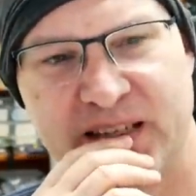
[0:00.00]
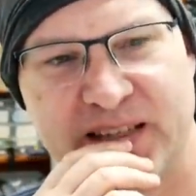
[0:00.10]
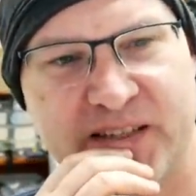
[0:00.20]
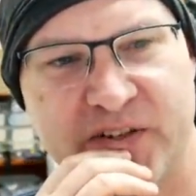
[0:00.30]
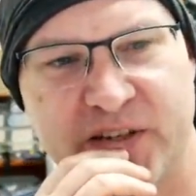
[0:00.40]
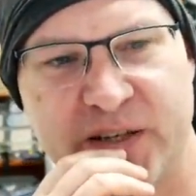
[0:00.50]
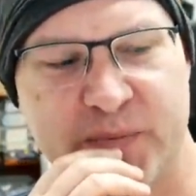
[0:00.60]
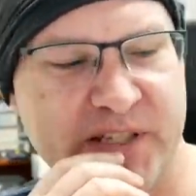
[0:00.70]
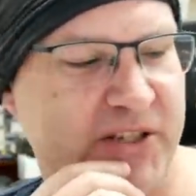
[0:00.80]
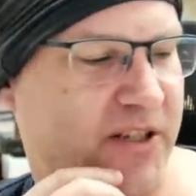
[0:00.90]
it's a tricky
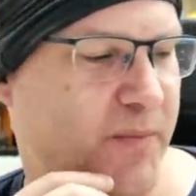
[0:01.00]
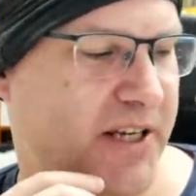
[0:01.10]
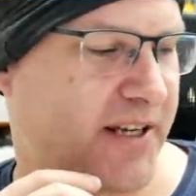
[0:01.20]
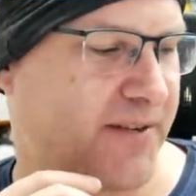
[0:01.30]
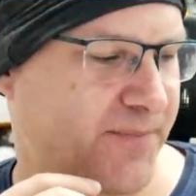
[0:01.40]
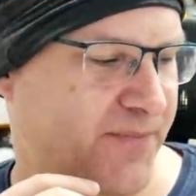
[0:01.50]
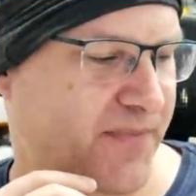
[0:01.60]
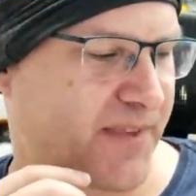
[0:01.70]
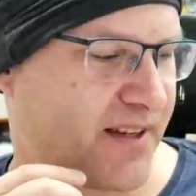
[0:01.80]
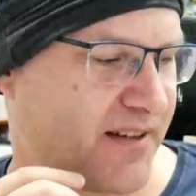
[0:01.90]
position to be in.
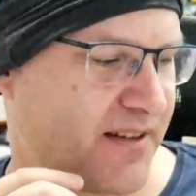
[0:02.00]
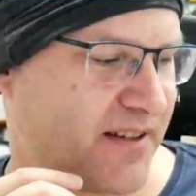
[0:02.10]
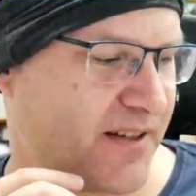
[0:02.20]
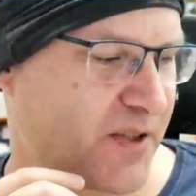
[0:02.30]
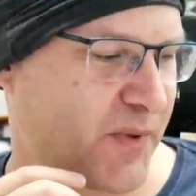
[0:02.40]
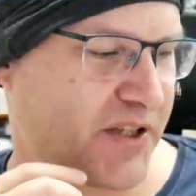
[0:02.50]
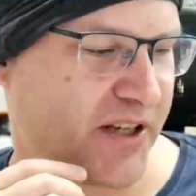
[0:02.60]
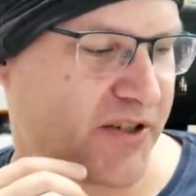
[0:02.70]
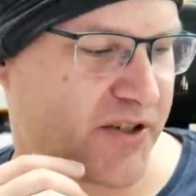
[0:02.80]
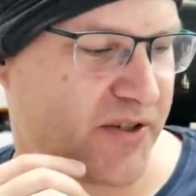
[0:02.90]
Uh,
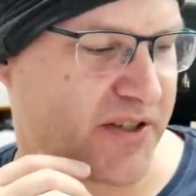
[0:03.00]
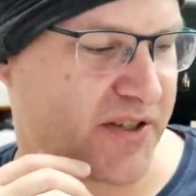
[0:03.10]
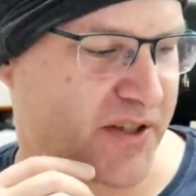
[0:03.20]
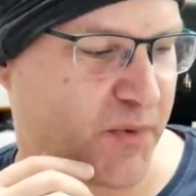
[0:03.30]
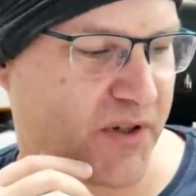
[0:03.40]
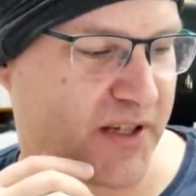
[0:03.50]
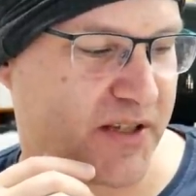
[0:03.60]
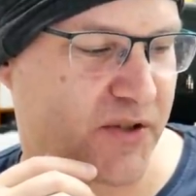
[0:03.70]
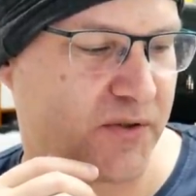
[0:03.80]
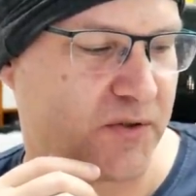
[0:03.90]
ESP32 support
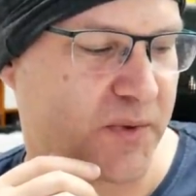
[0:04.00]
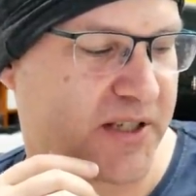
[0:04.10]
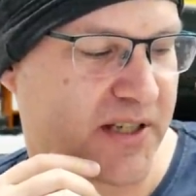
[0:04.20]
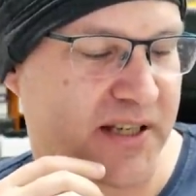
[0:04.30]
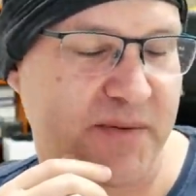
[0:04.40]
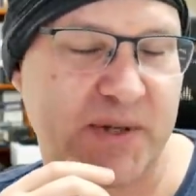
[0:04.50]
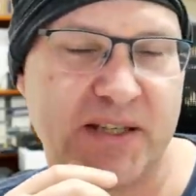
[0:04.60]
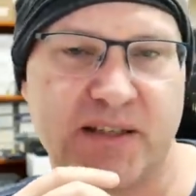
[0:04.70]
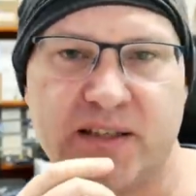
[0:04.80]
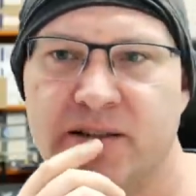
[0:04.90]
is cool because it does
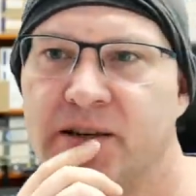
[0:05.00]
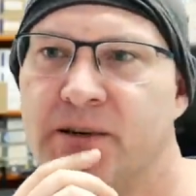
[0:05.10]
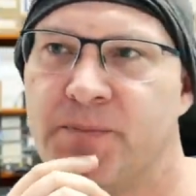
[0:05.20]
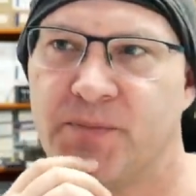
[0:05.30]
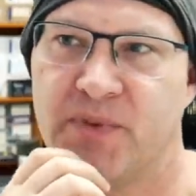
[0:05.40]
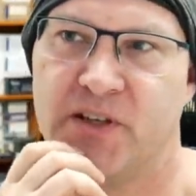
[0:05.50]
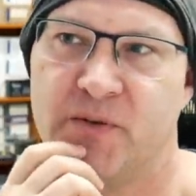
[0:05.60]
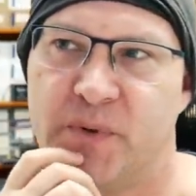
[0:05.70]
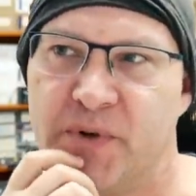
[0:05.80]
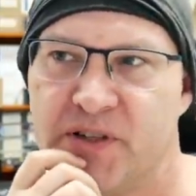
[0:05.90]
mean that it'll
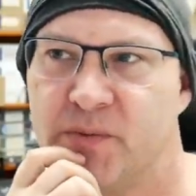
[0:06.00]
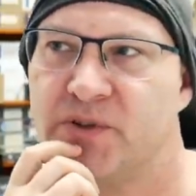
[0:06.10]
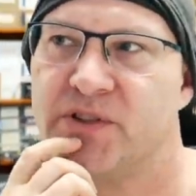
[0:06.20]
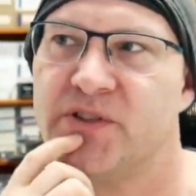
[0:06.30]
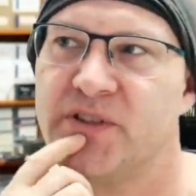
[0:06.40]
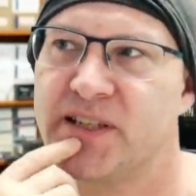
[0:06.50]
be possible to do